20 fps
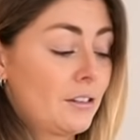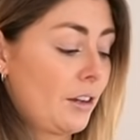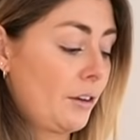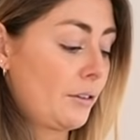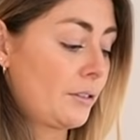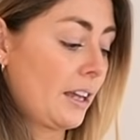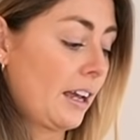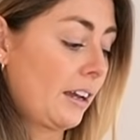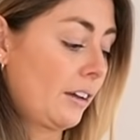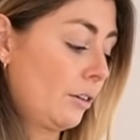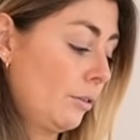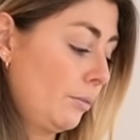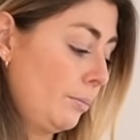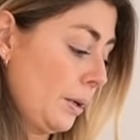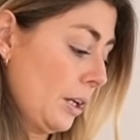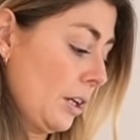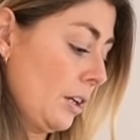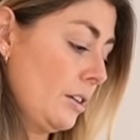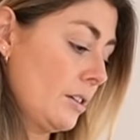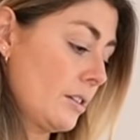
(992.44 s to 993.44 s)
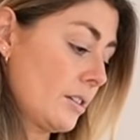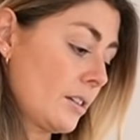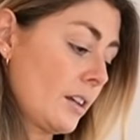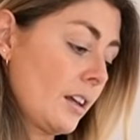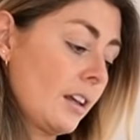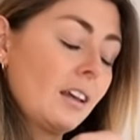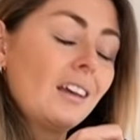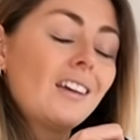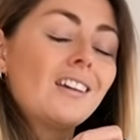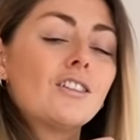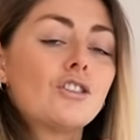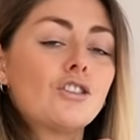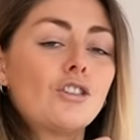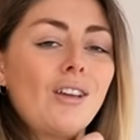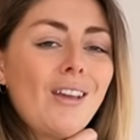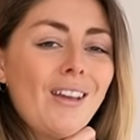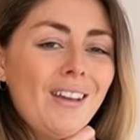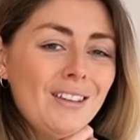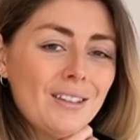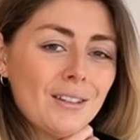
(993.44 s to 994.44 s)
Sosango because
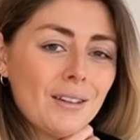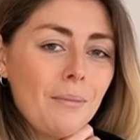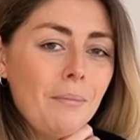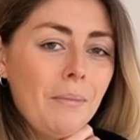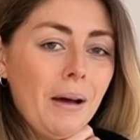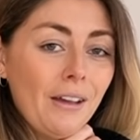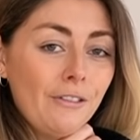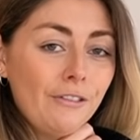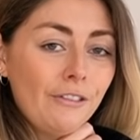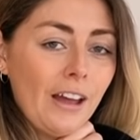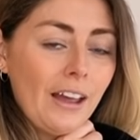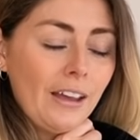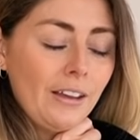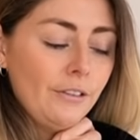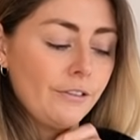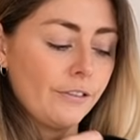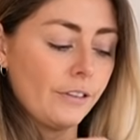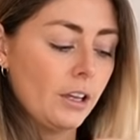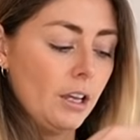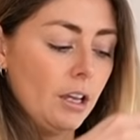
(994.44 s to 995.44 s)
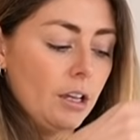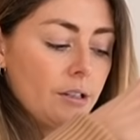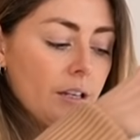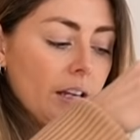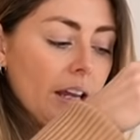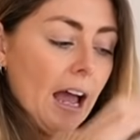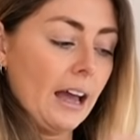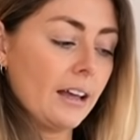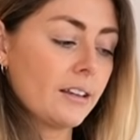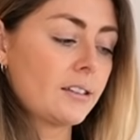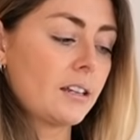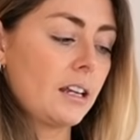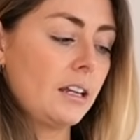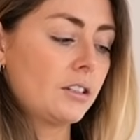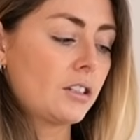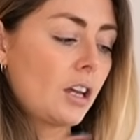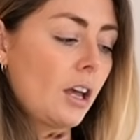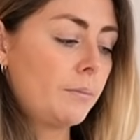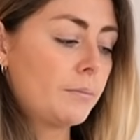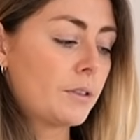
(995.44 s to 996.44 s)
she is my fave. So yes,
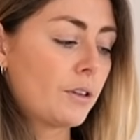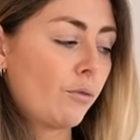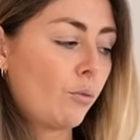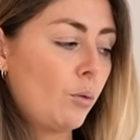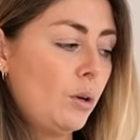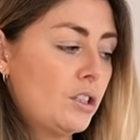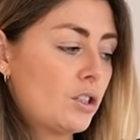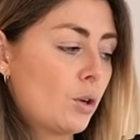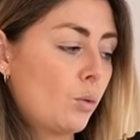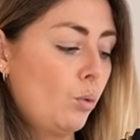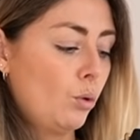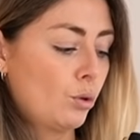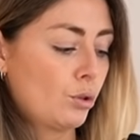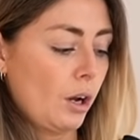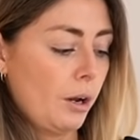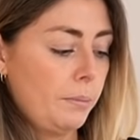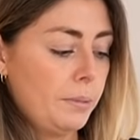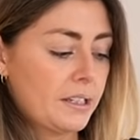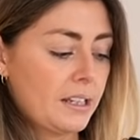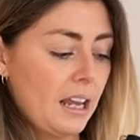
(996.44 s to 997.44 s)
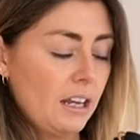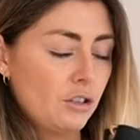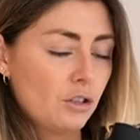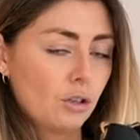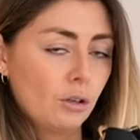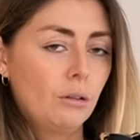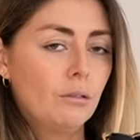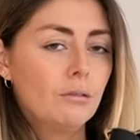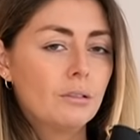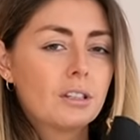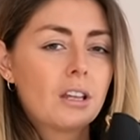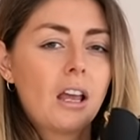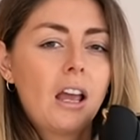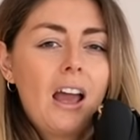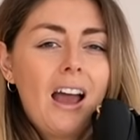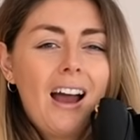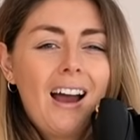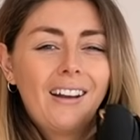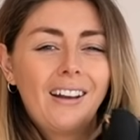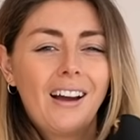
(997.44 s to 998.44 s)
in terms of winter wardrobe essentials,
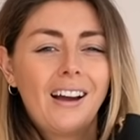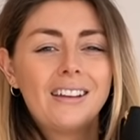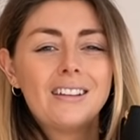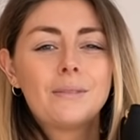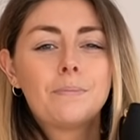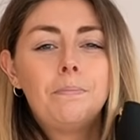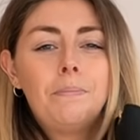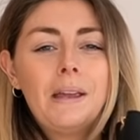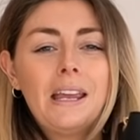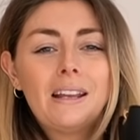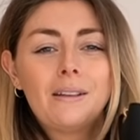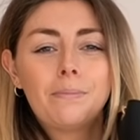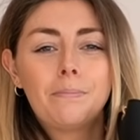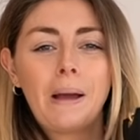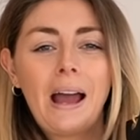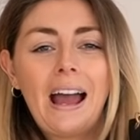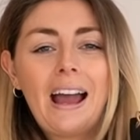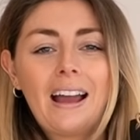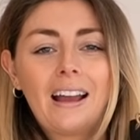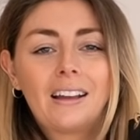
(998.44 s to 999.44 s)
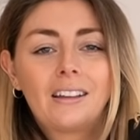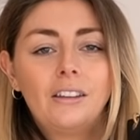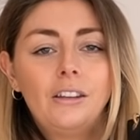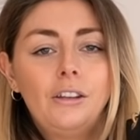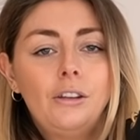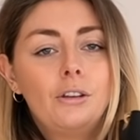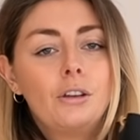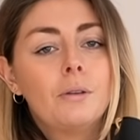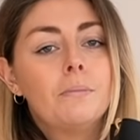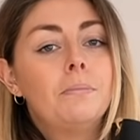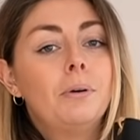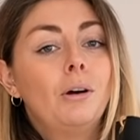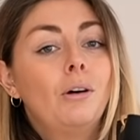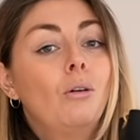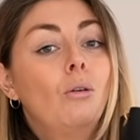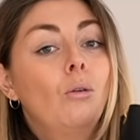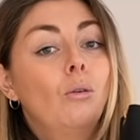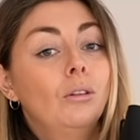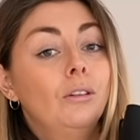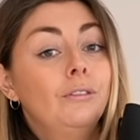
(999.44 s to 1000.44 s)
a nice big bag that you can
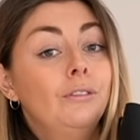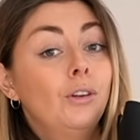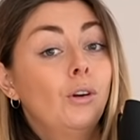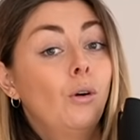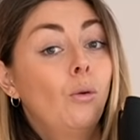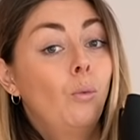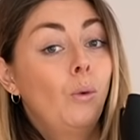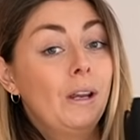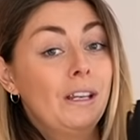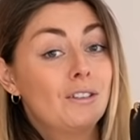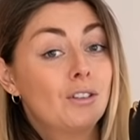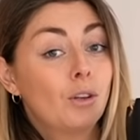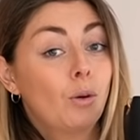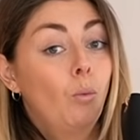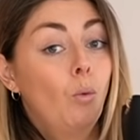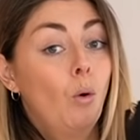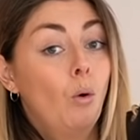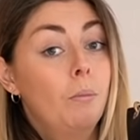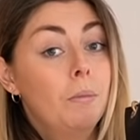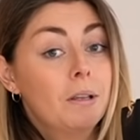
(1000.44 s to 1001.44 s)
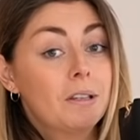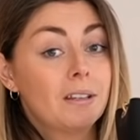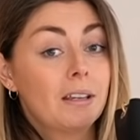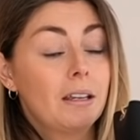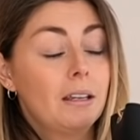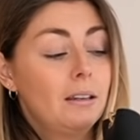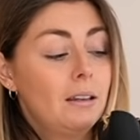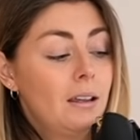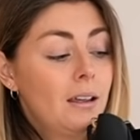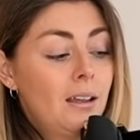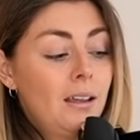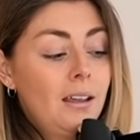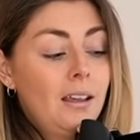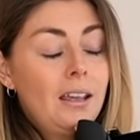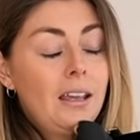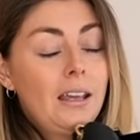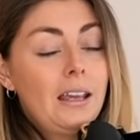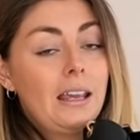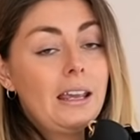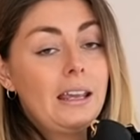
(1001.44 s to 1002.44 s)
put all of your winter warmers in
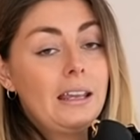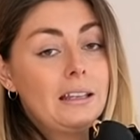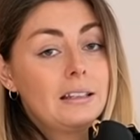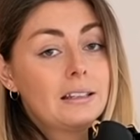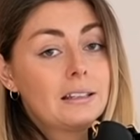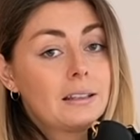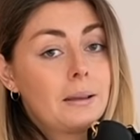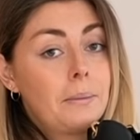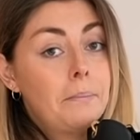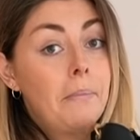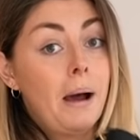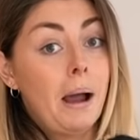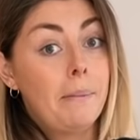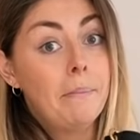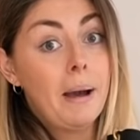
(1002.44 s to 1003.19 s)
is my